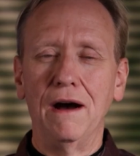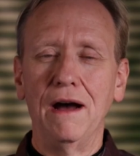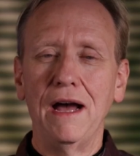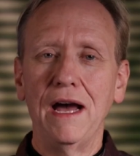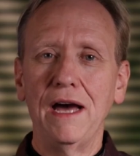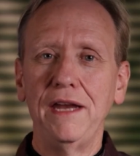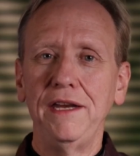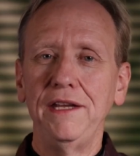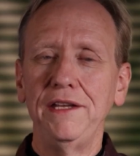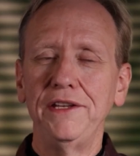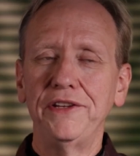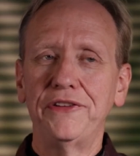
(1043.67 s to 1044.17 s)
how
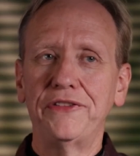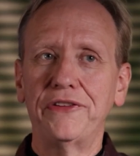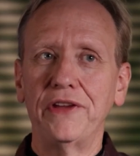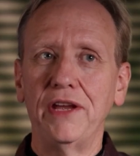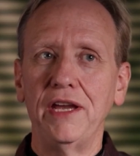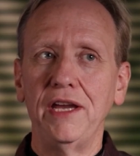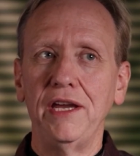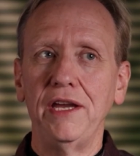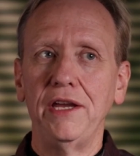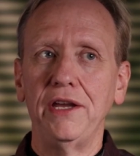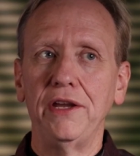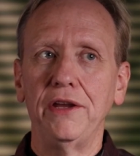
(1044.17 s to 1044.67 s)
do you
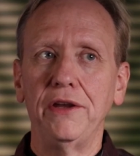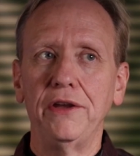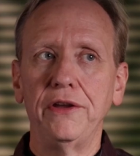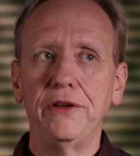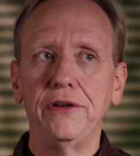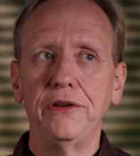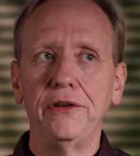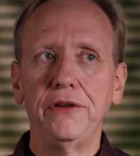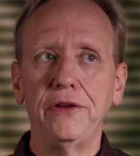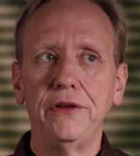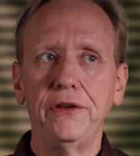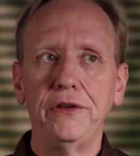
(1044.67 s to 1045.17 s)
say
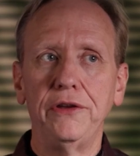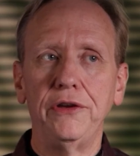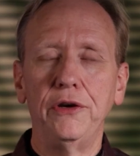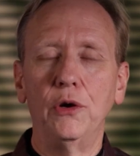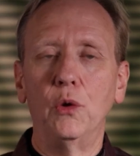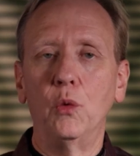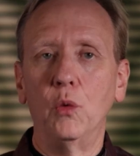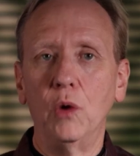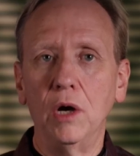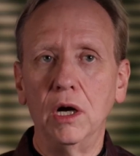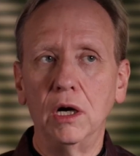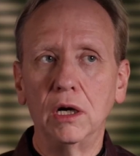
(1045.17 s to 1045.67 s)

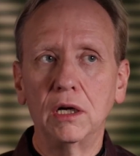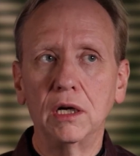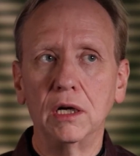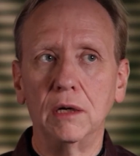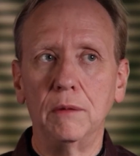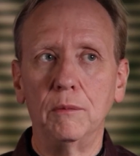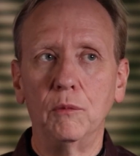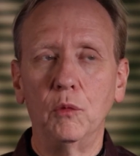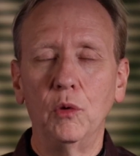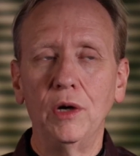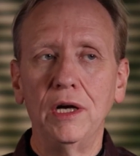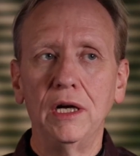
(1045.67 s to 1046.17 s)
you're
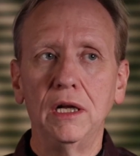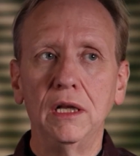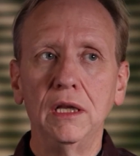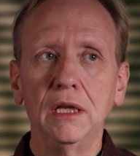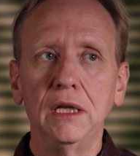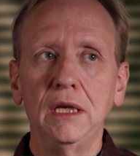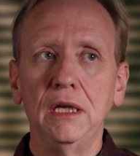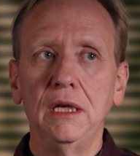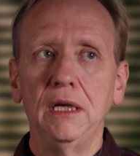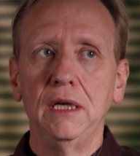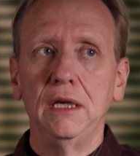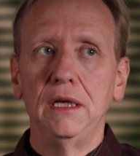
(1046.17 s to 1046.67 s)
welcome? Well,
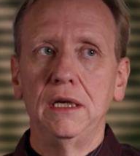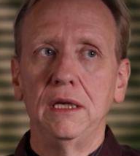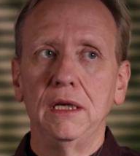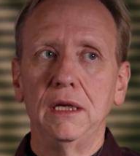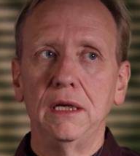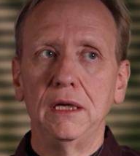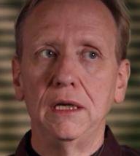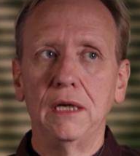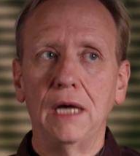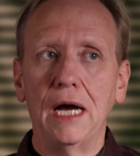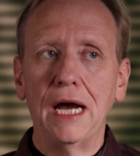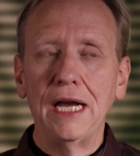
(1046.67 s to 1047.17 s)

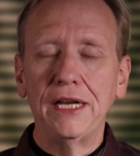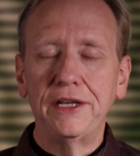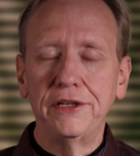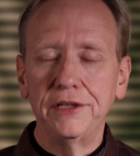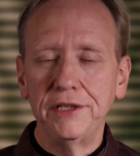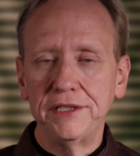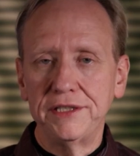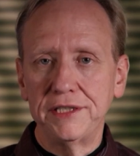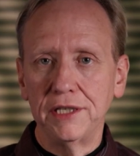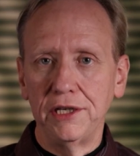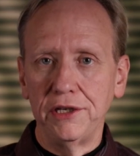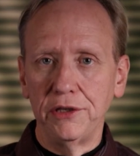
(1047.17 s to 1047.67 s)
I
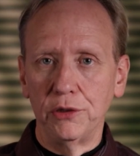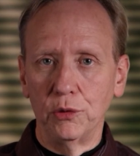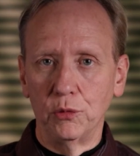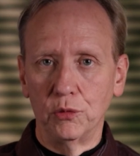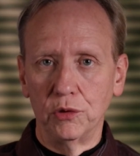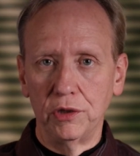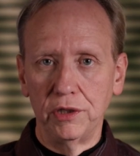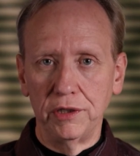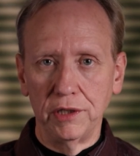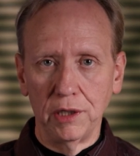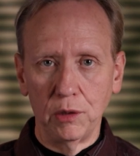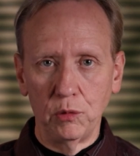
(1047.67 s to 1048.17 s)
could tell you the
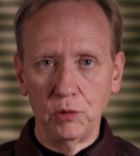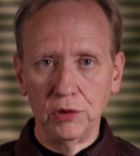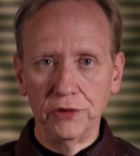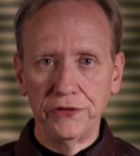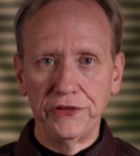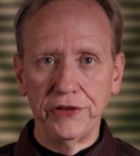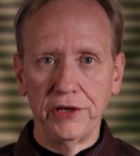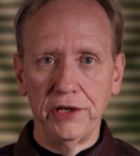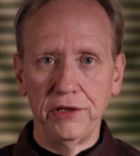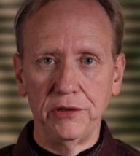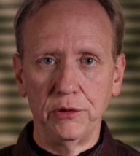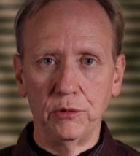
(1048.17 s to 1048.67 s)
word, and I will
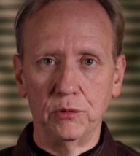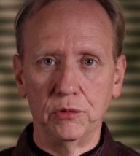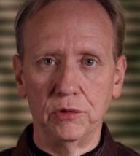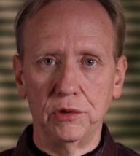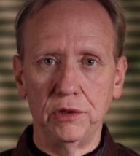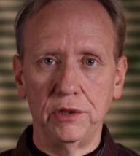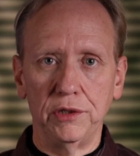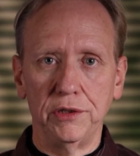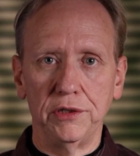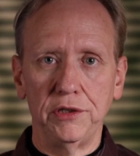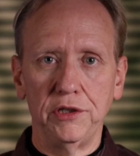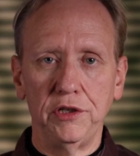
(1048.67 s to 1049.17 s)
tell you the
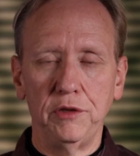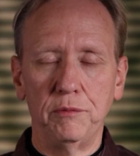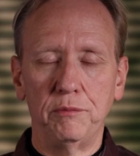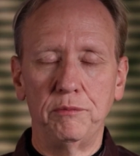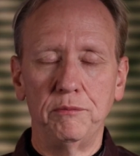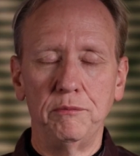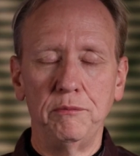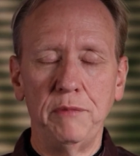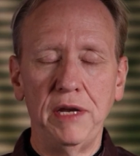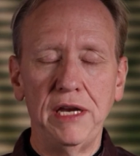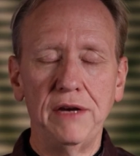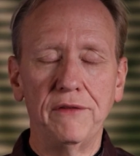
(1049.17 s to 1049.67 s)
word. You
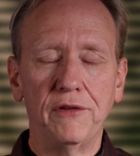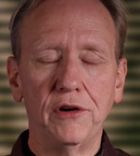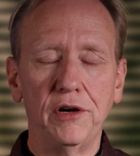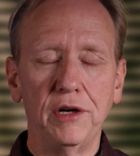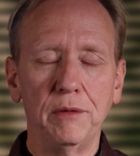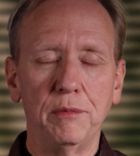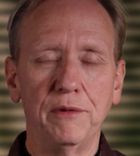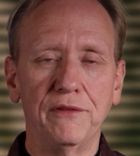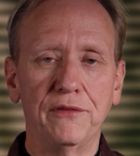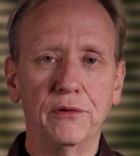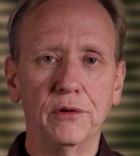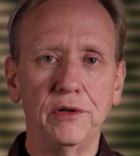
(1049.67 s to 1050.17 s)
may have heard
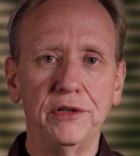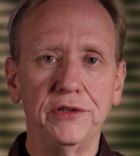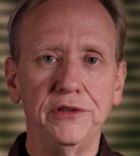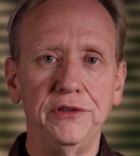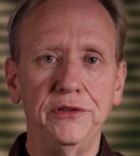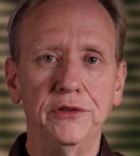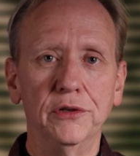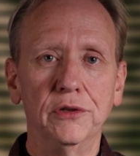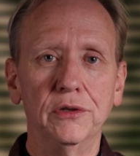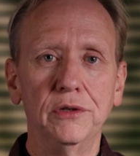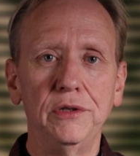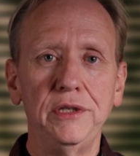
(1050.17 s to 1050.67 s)
it before.
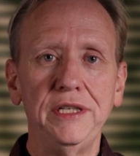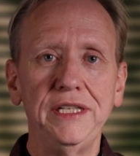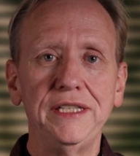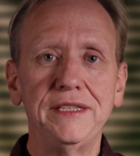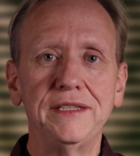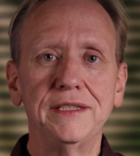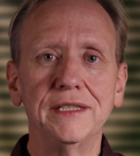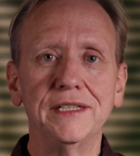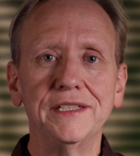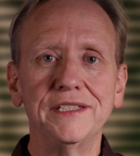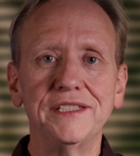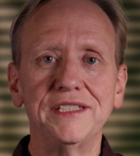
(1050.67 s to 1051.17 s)

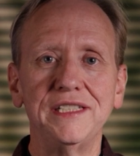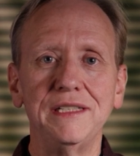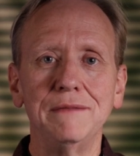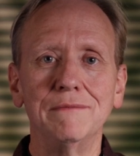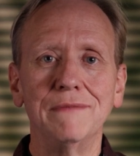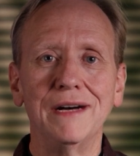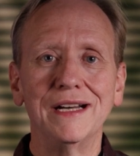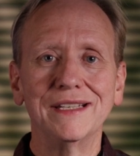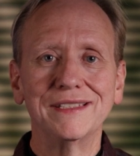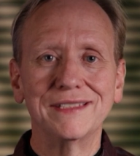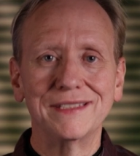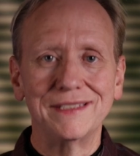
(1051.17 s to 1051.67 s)

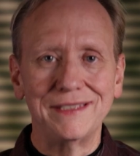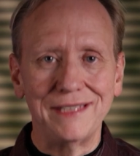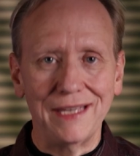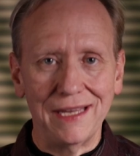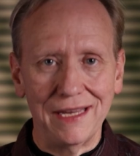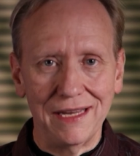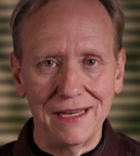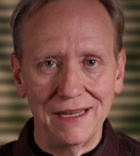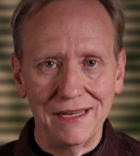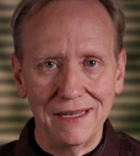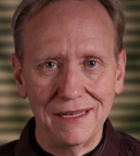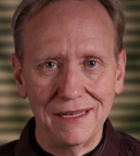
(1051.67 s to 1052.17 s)
Doitashimashite.